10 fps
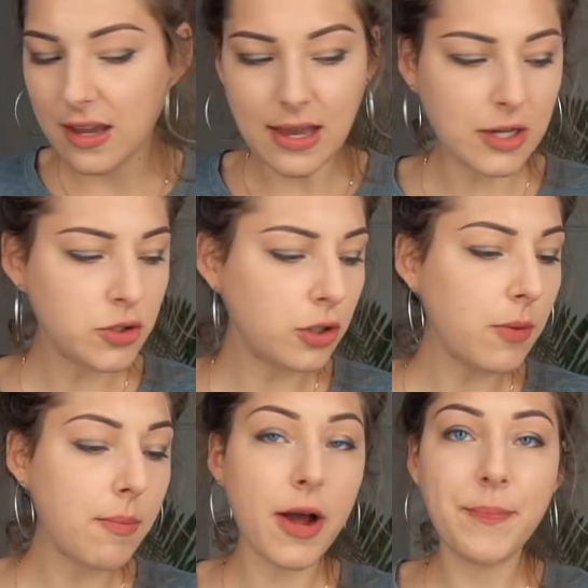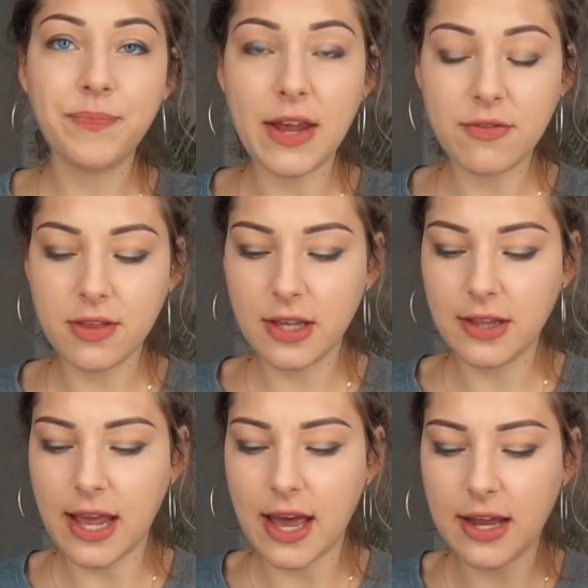Yeah, I told my mom everything
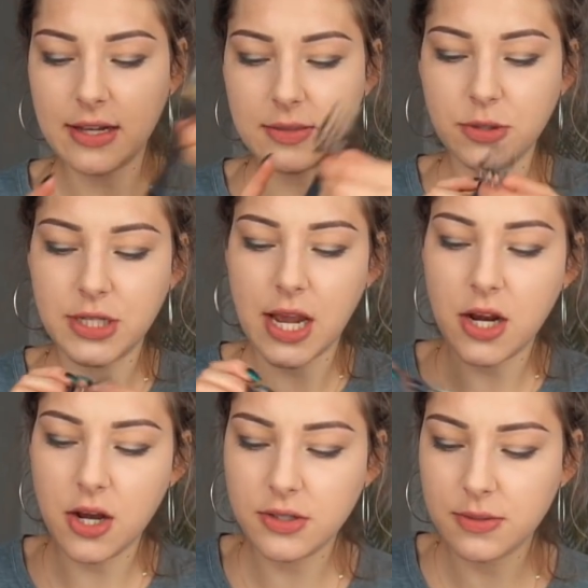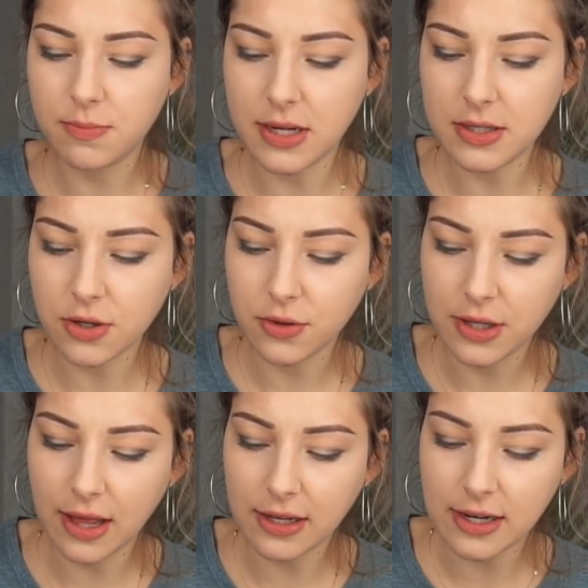they had as potatoes, but it's
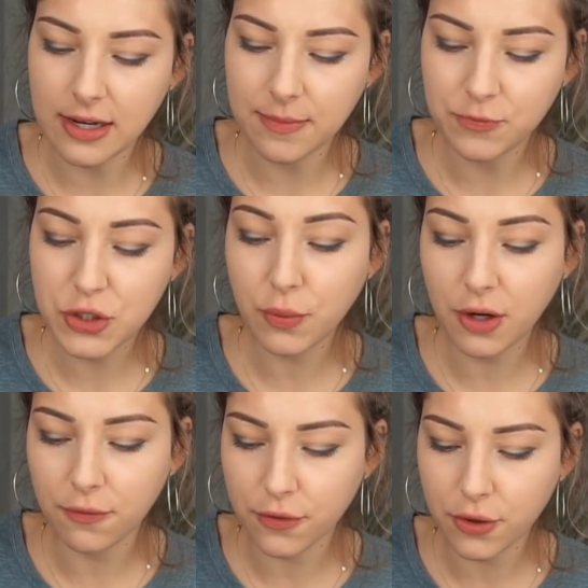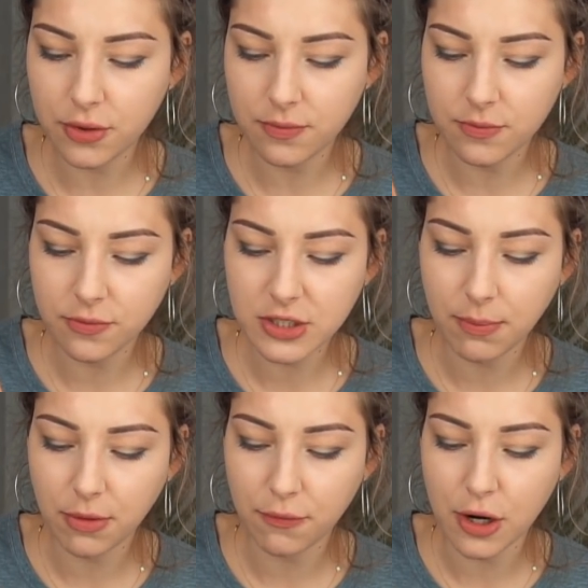only like they didn't, she wanted fruit,
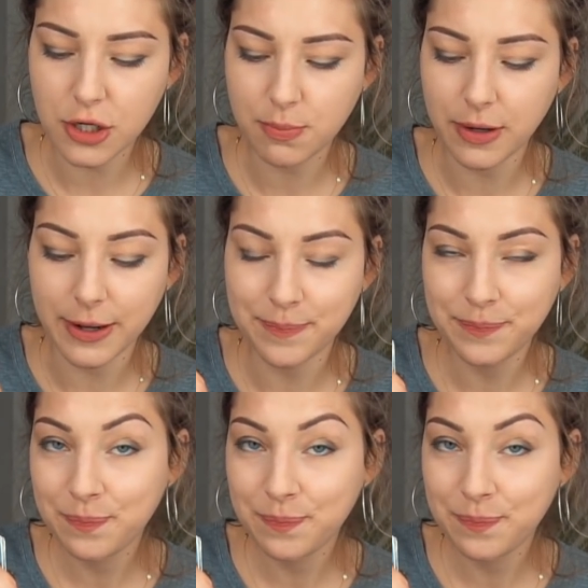something fresh, but